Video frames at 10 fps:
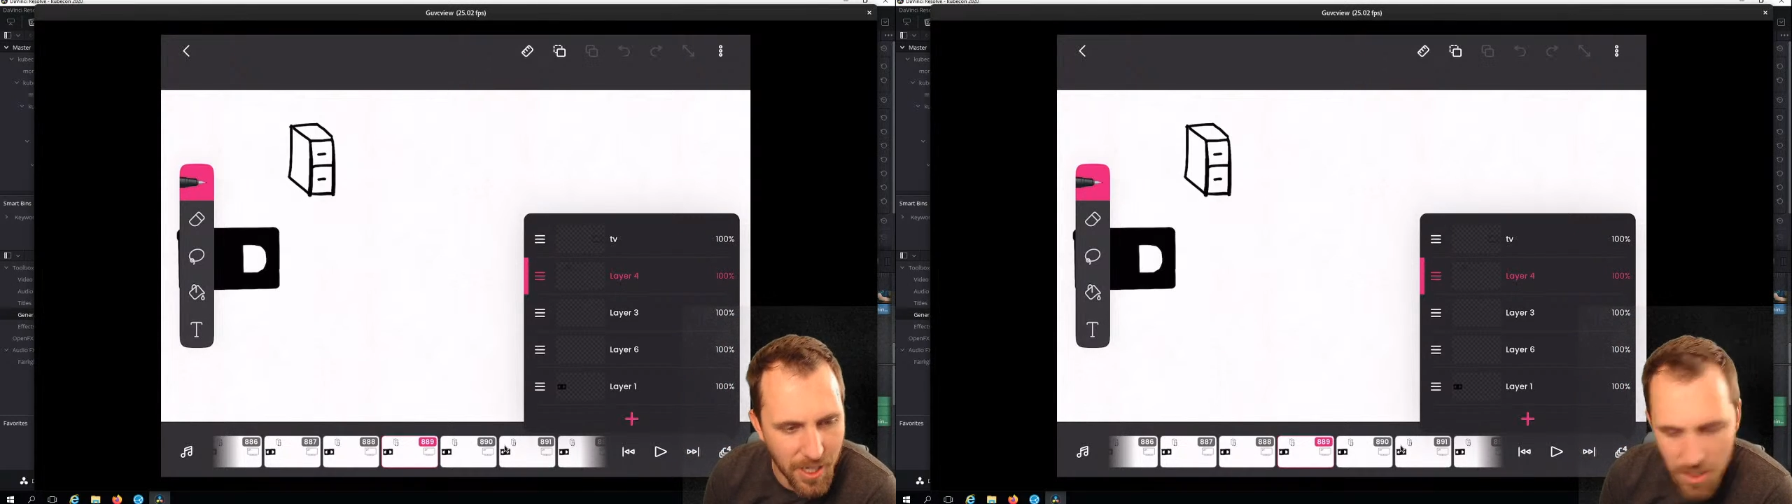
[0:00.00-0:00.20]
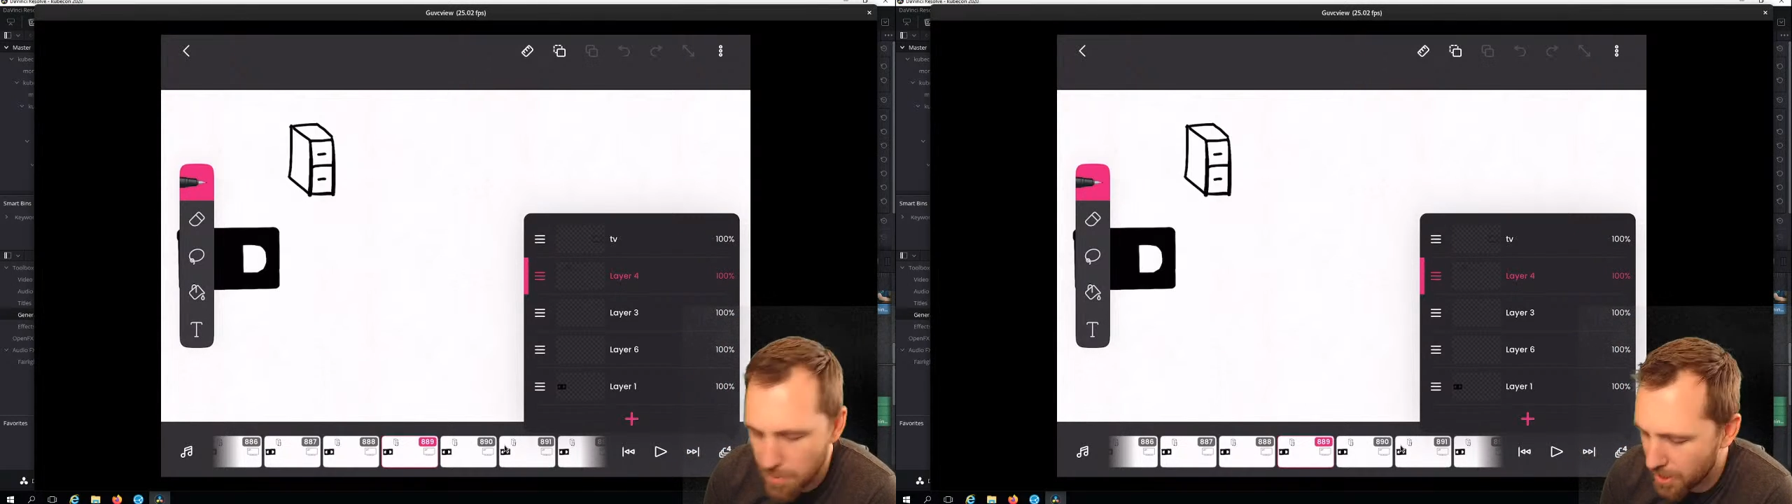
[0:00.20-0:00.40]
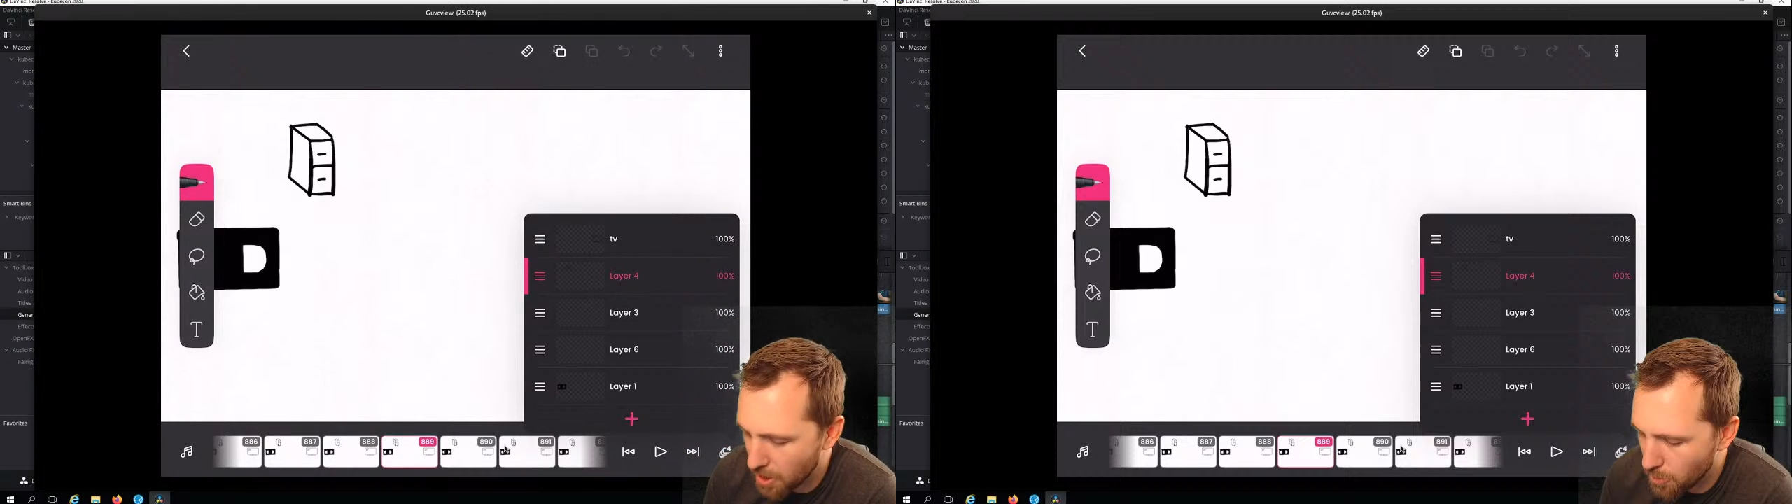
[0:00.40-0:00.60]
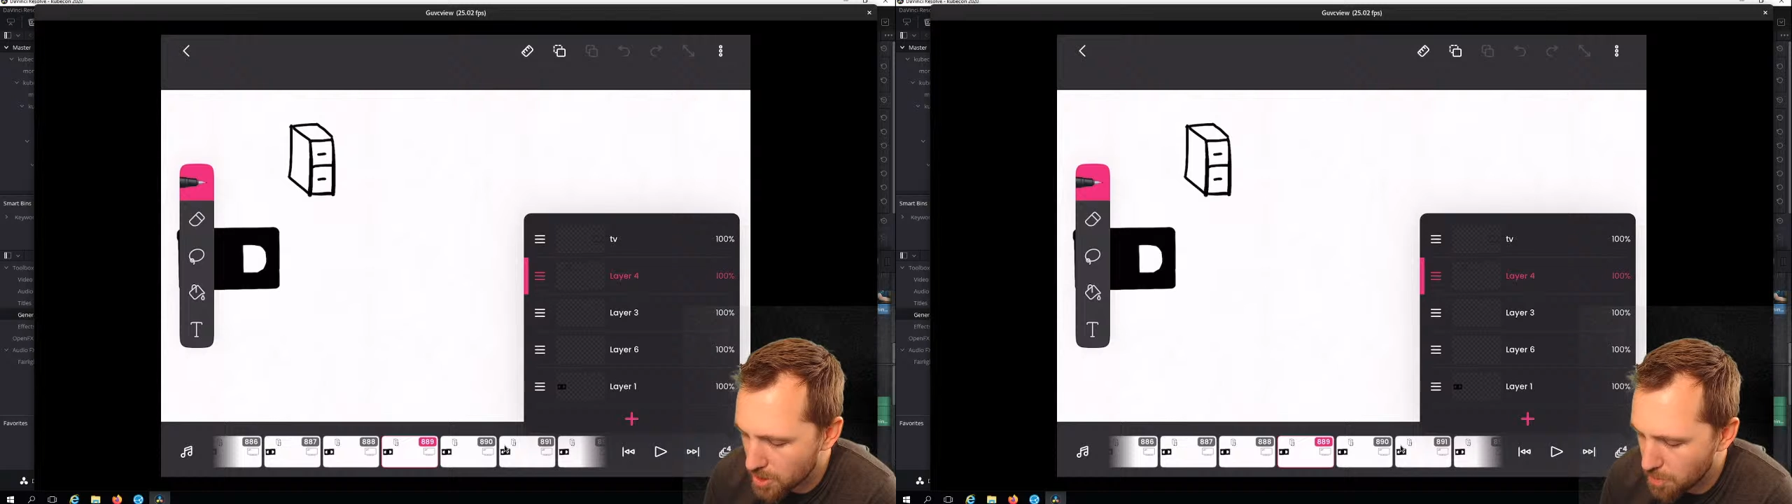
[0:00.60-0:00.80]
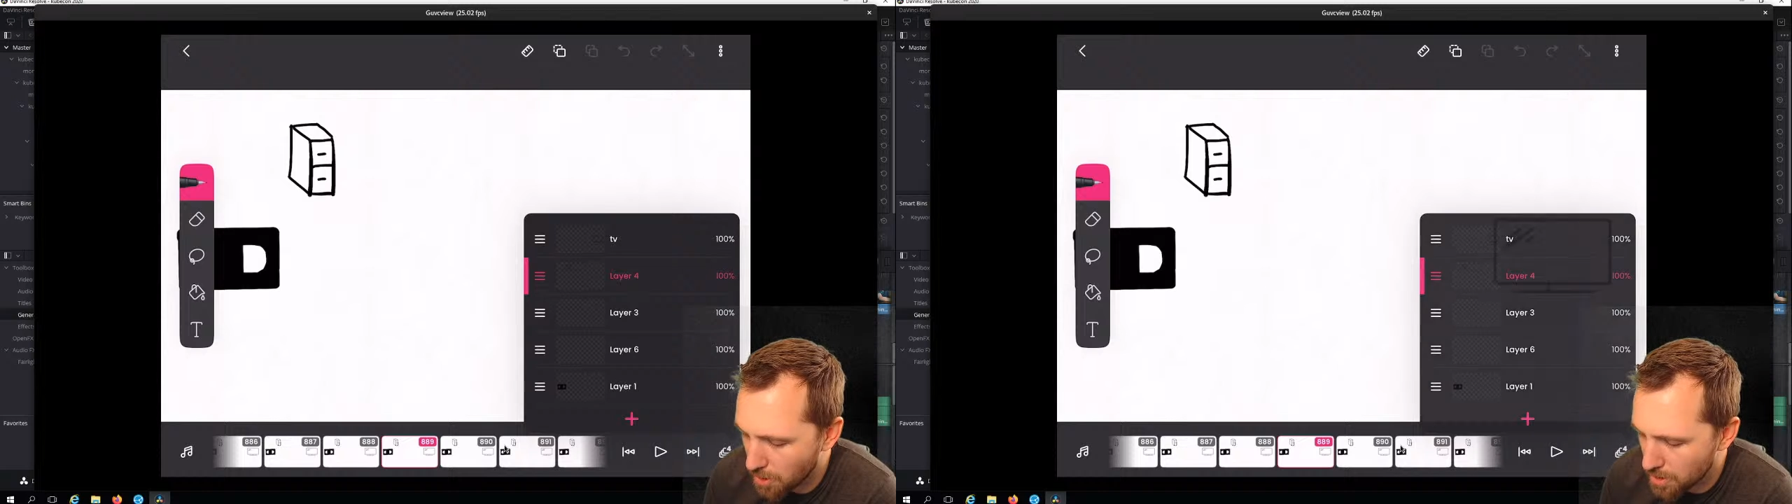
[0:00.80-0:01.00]
depending on which
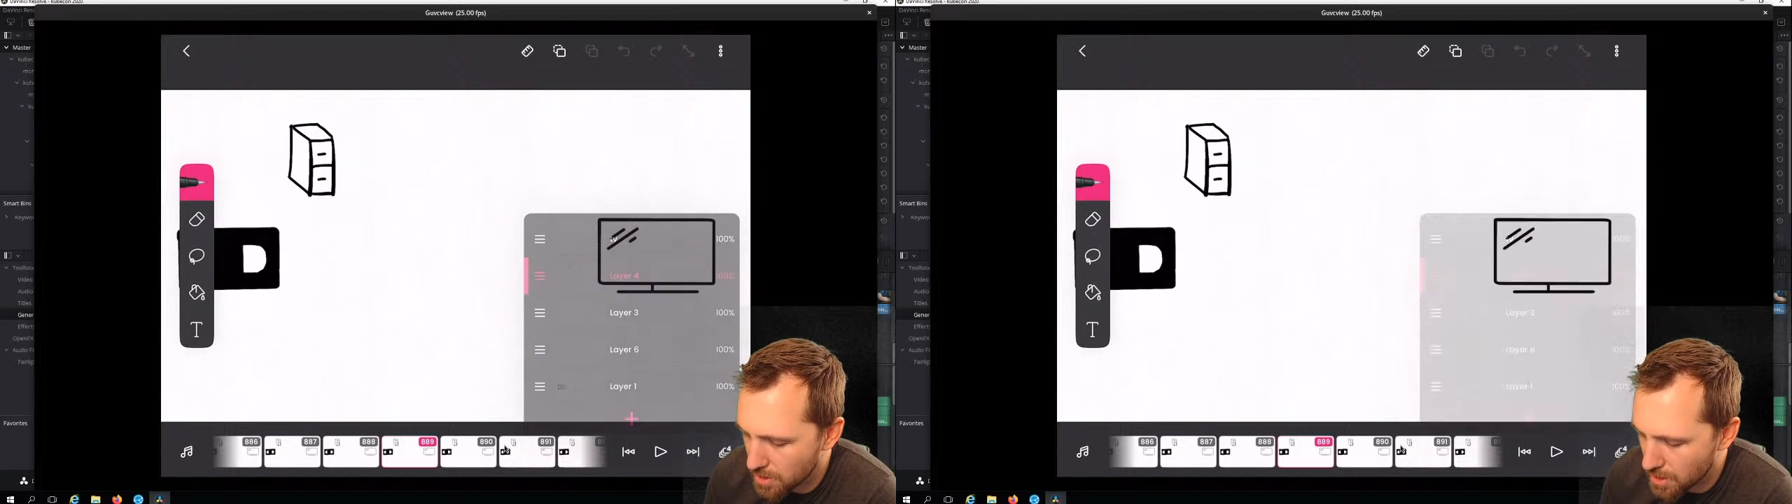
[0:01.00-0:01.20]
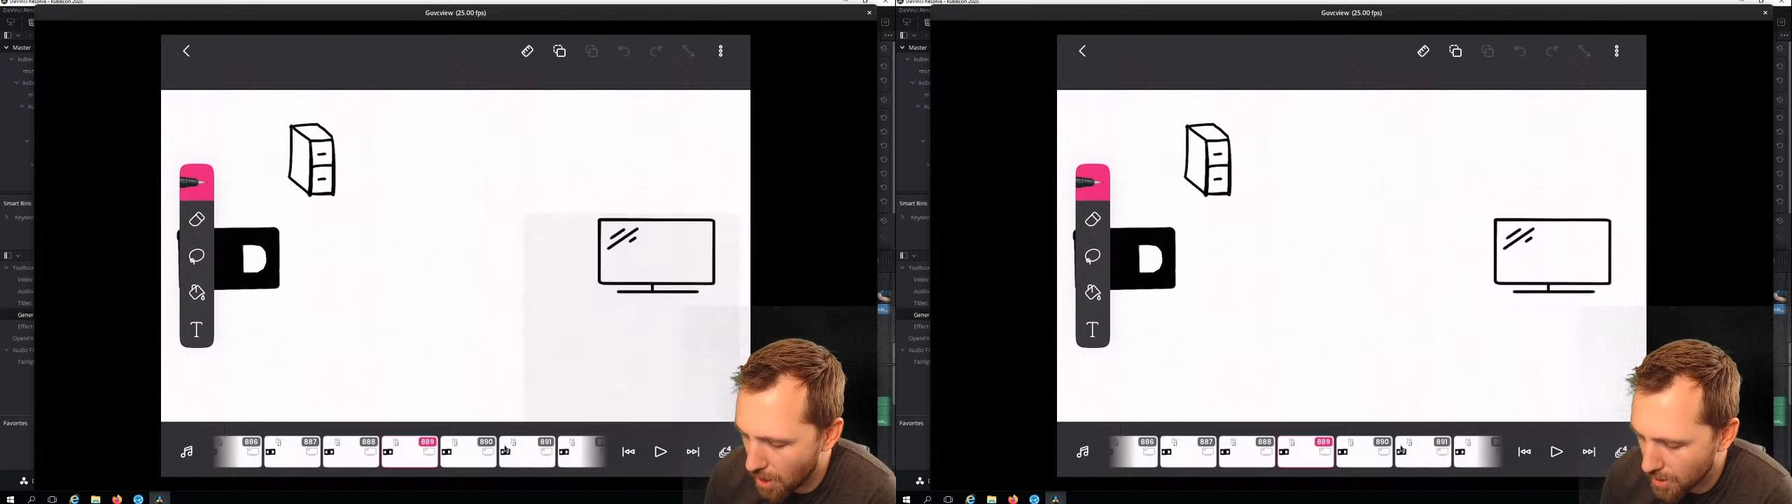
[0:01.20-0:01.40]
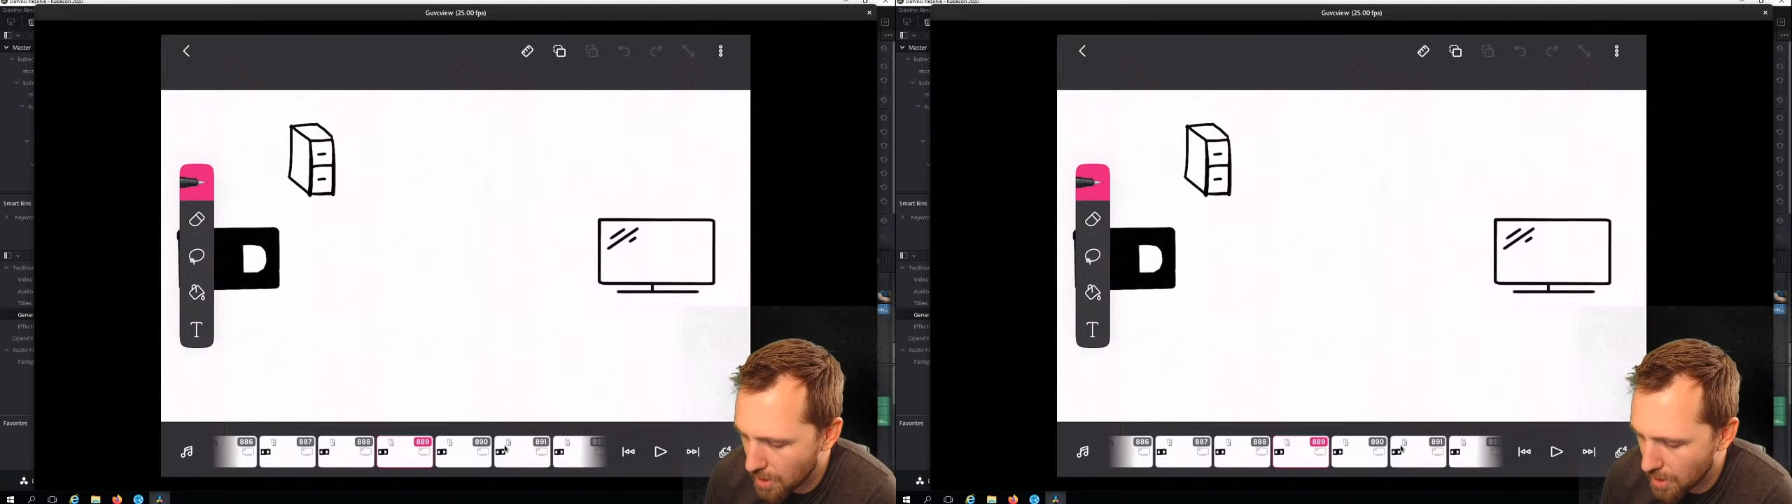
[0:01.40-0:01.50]
part of the talk I'm